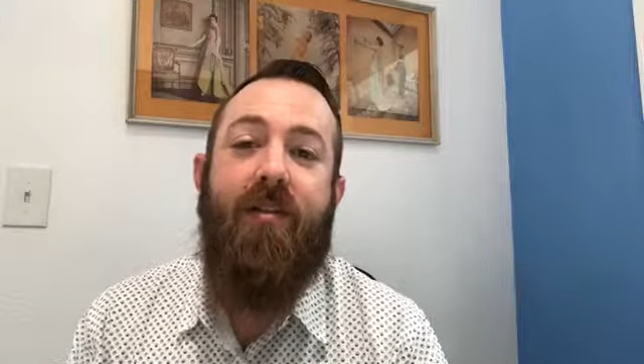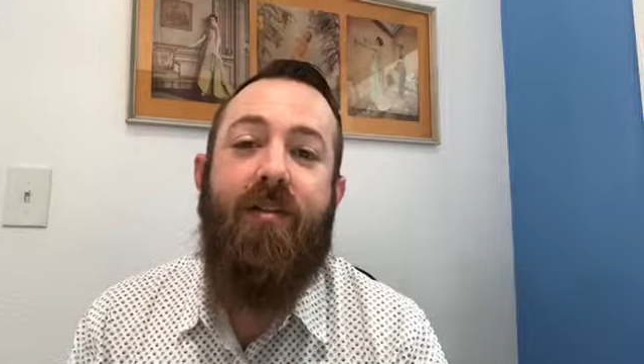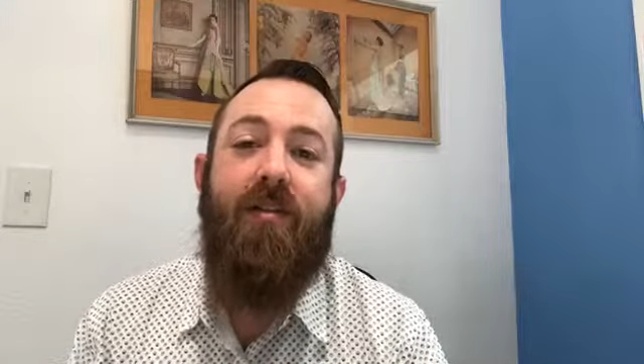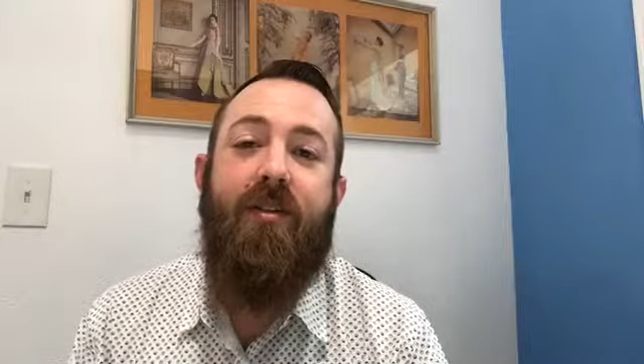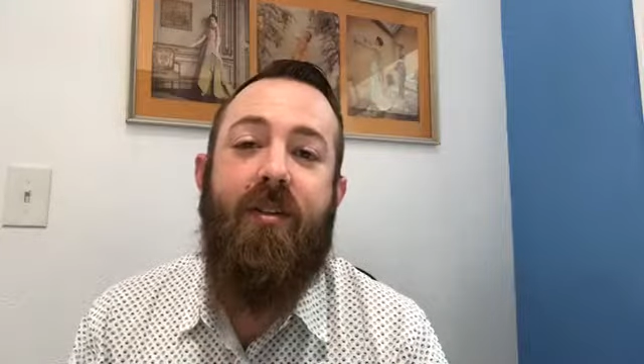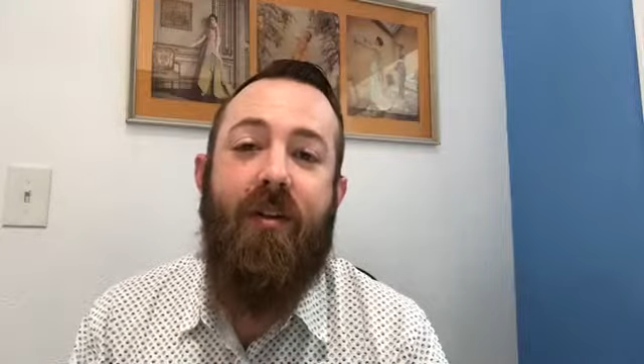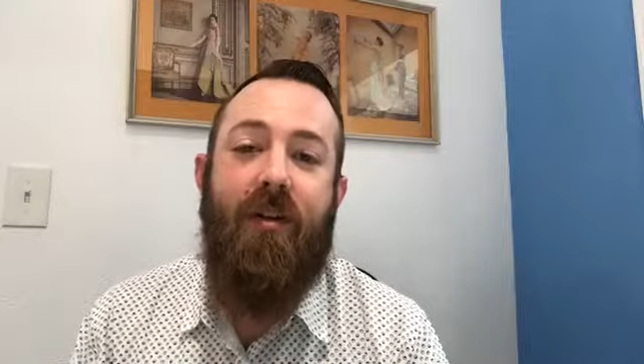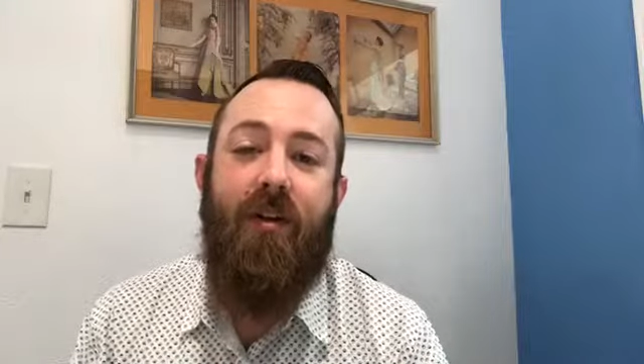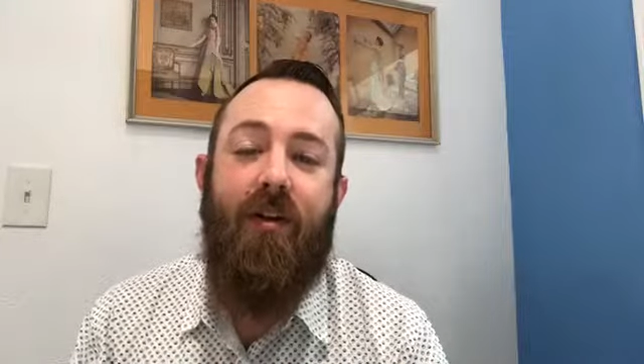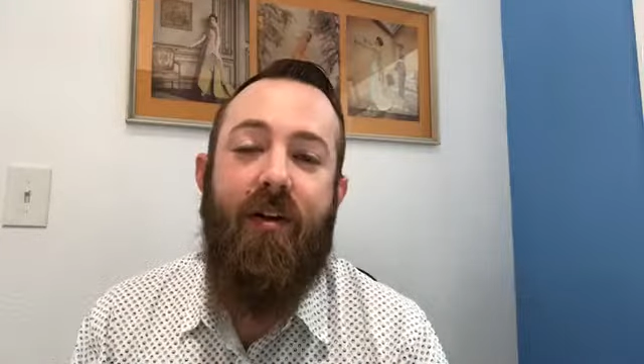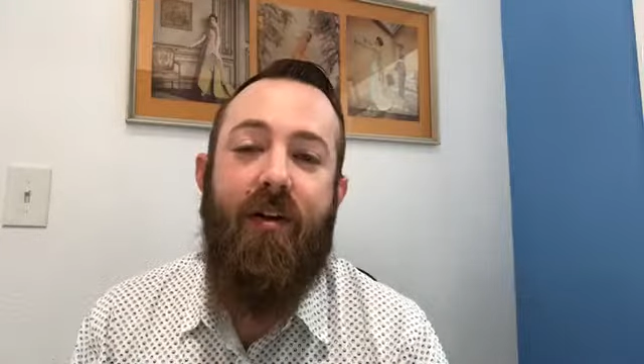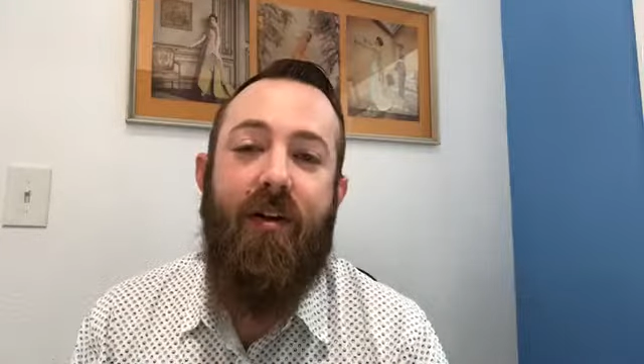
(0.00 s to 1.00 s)

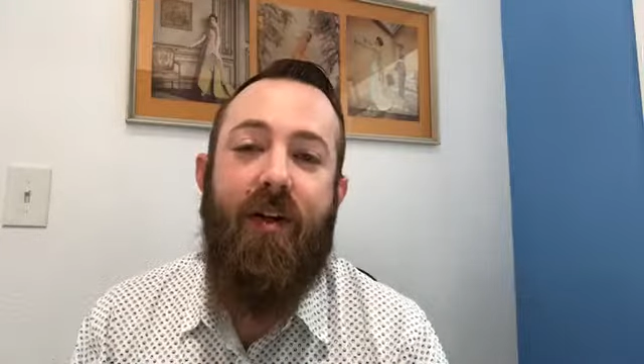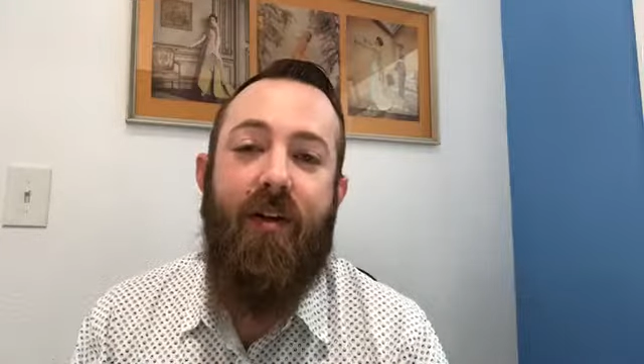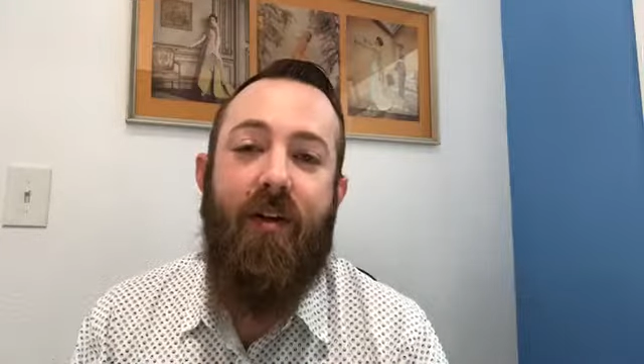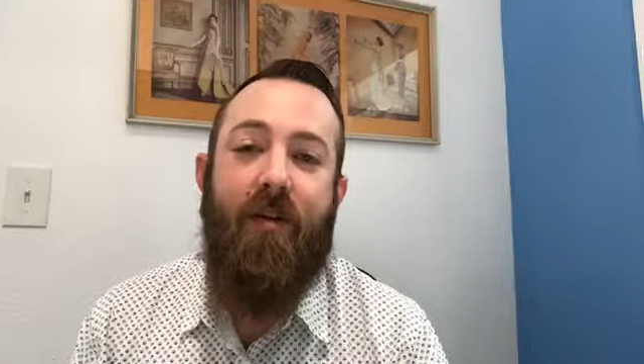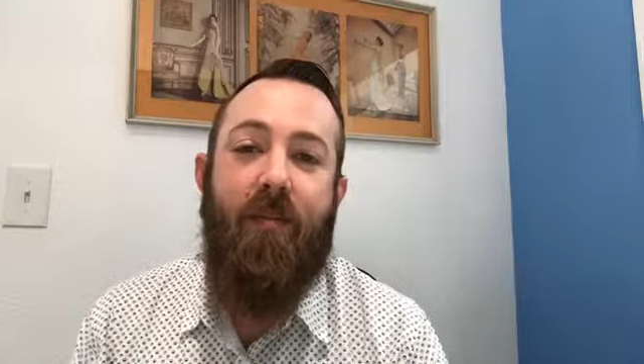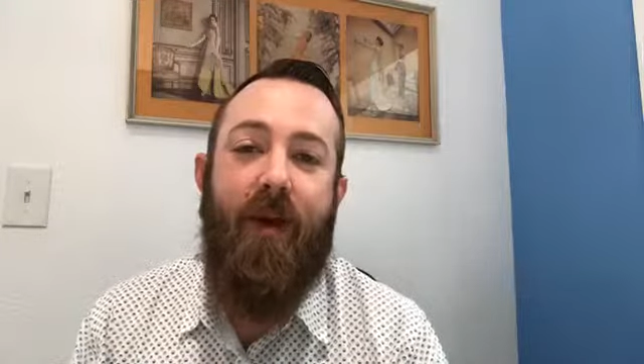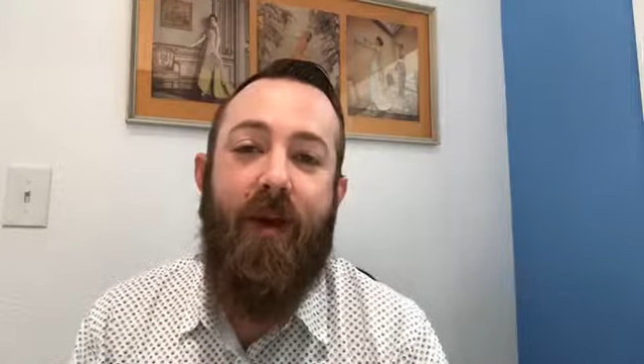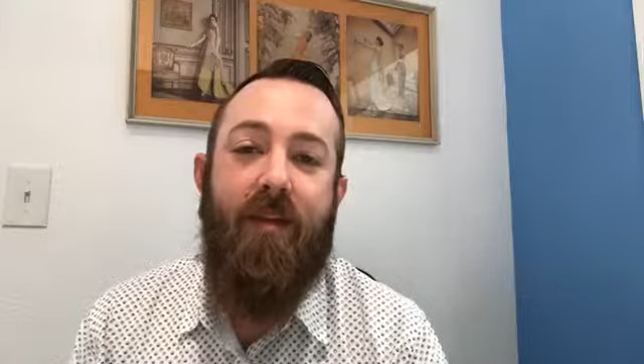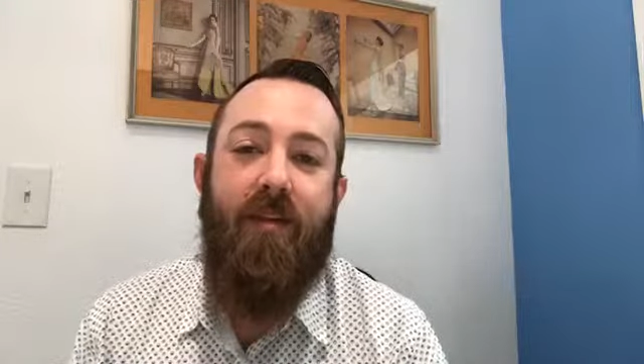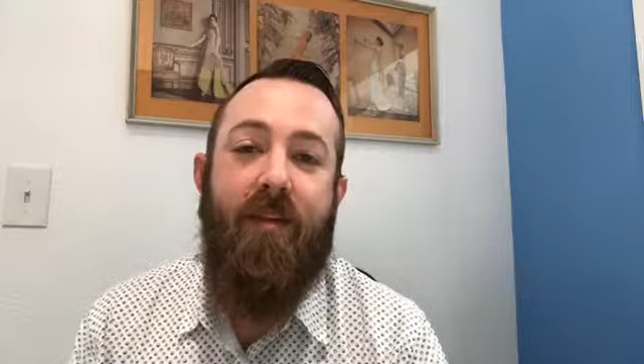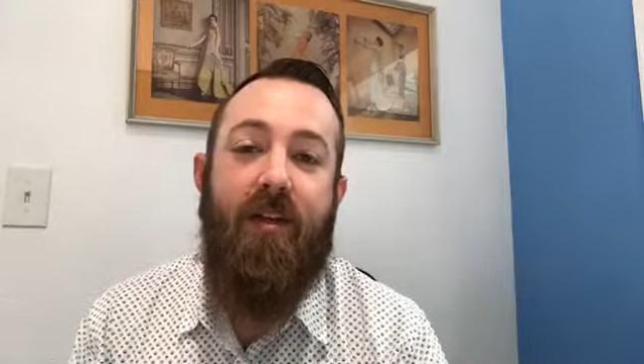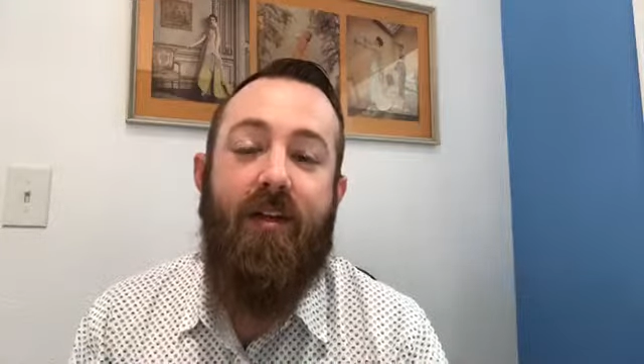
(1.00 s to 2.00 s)
secure earring backs.